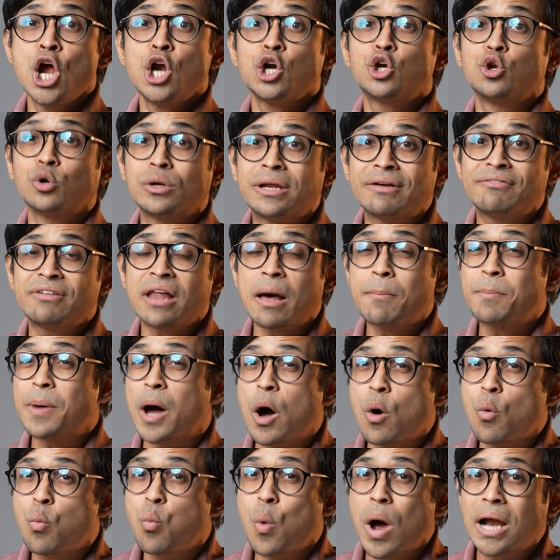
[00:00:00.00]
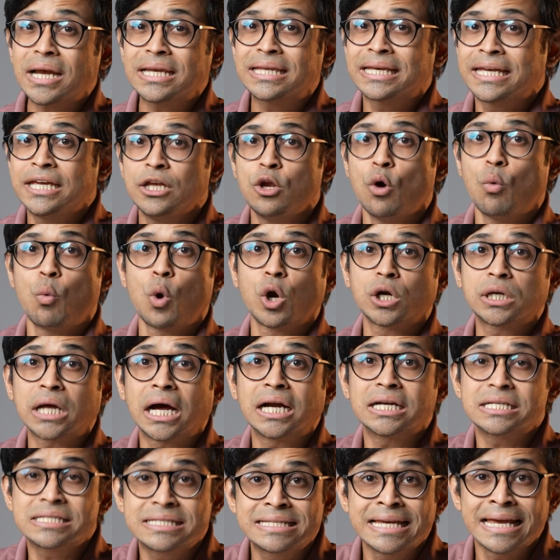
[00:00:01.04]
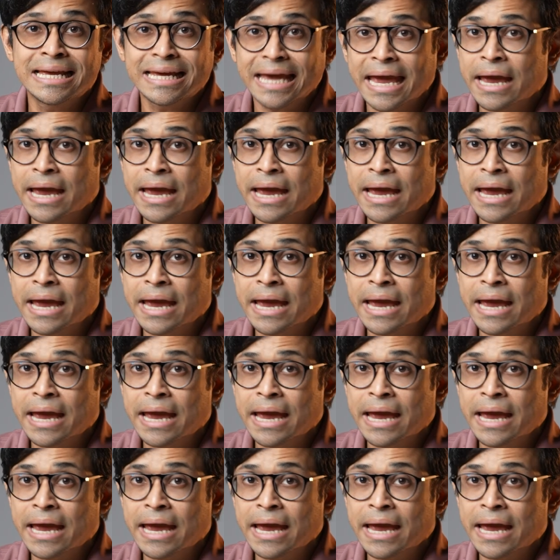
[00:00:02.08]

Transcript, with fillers: to develop a 1 kilowatt hour zinc